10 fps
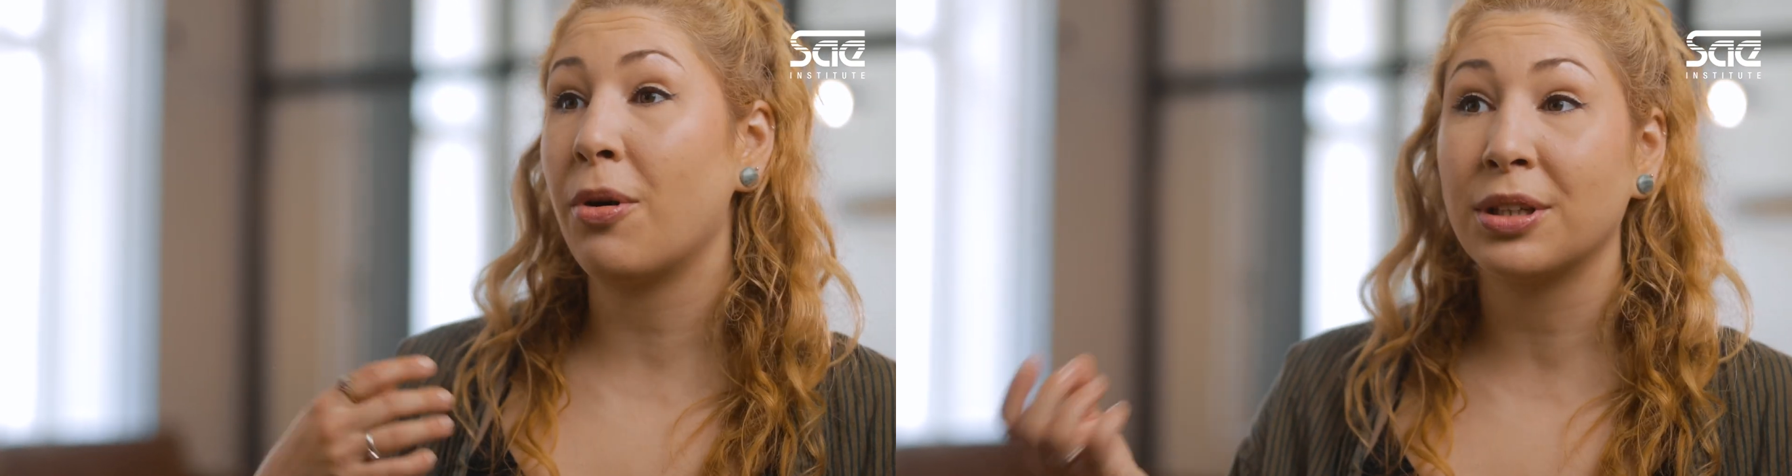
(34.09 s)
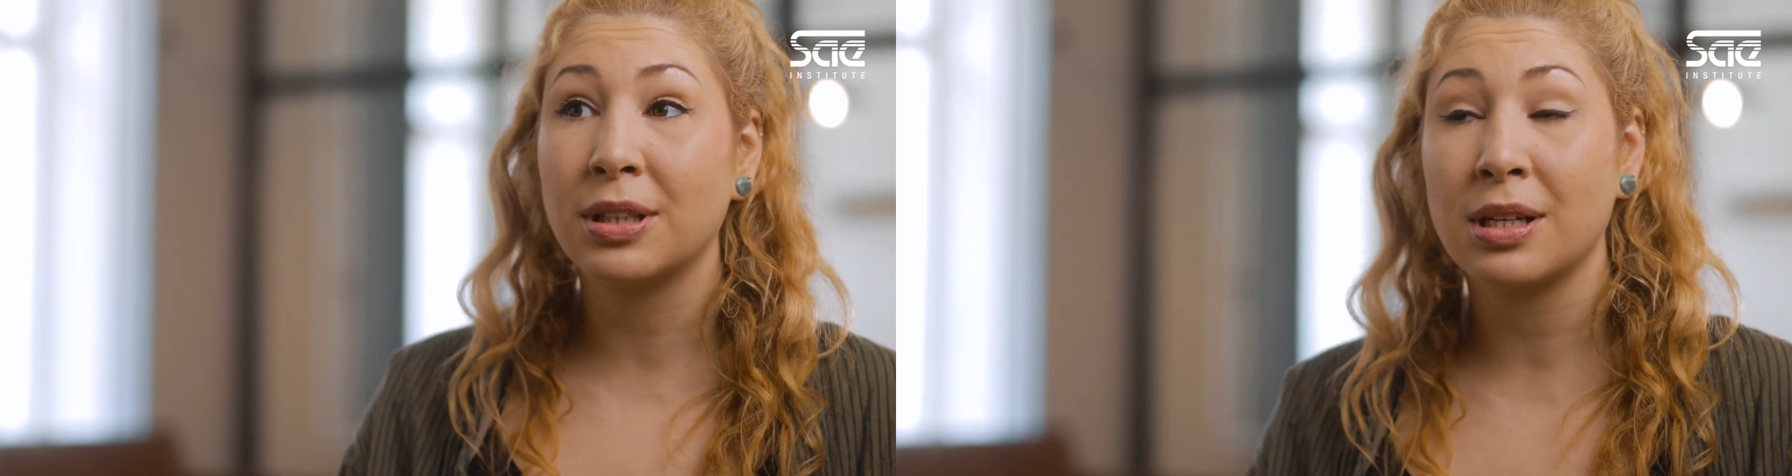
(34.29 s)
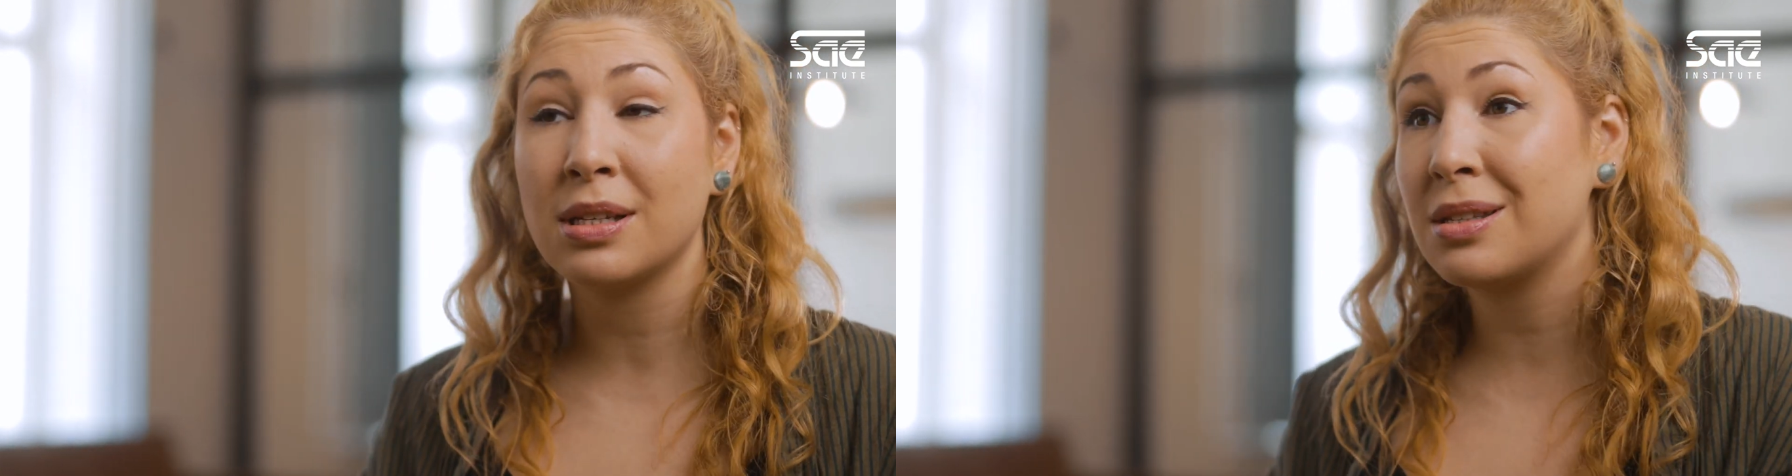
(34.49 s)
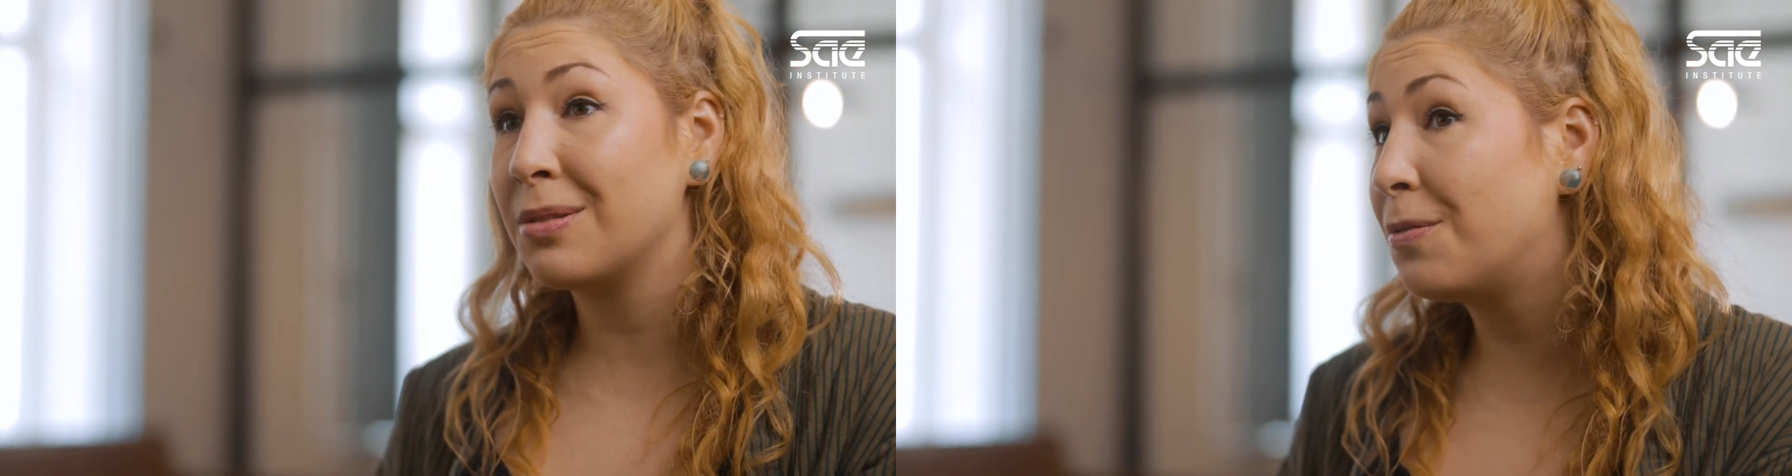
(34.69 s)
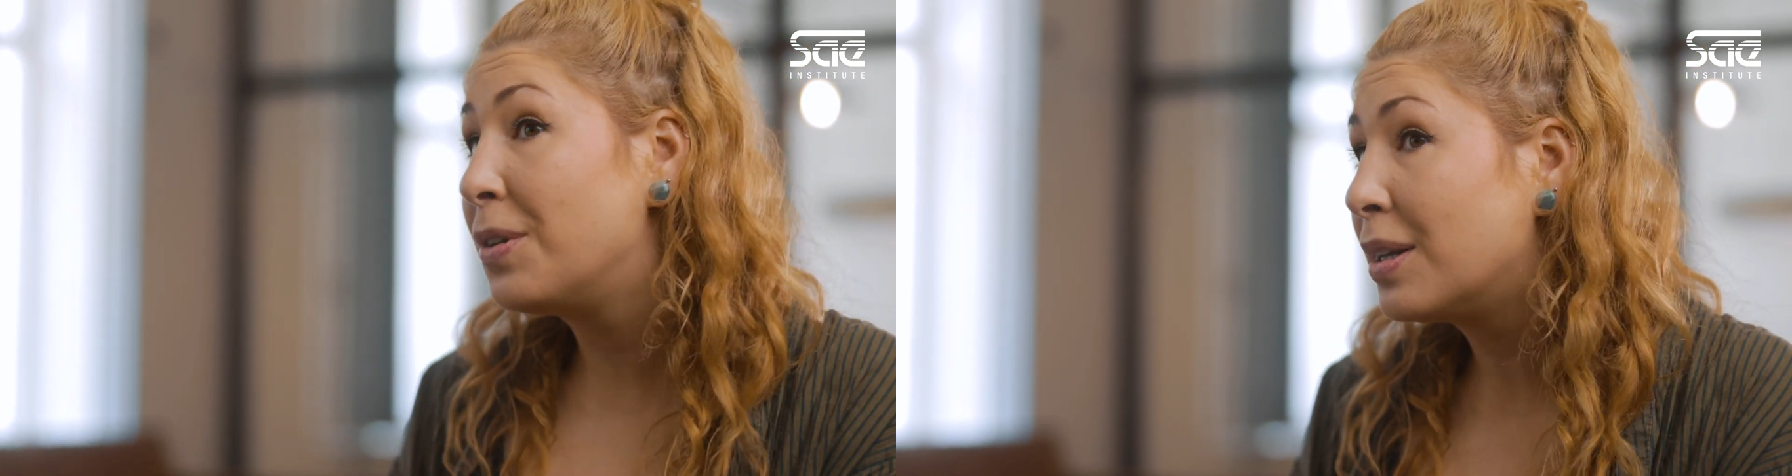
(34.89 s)
podcasts
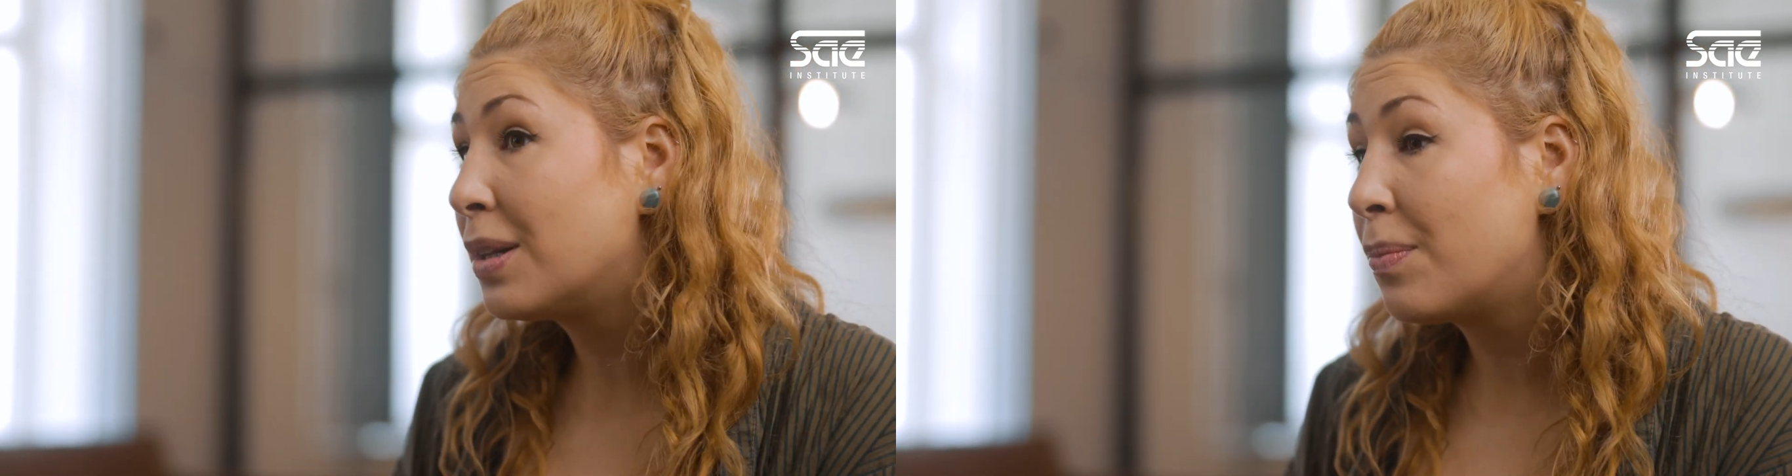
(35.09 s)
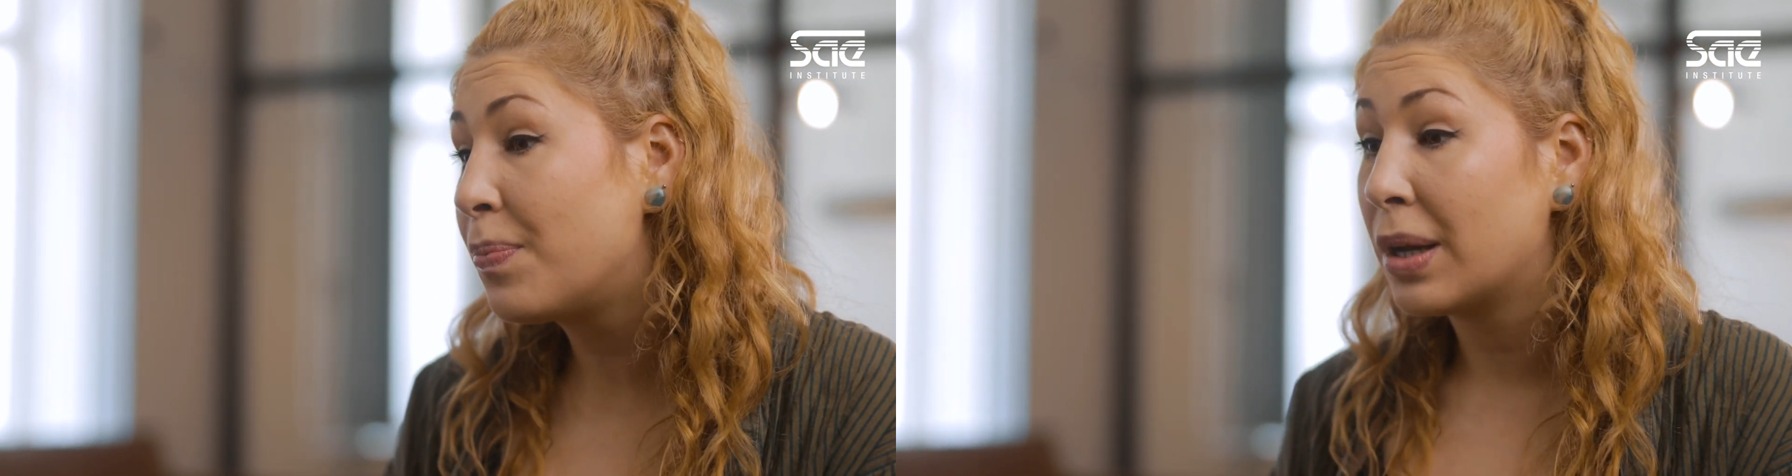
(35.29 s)
and film?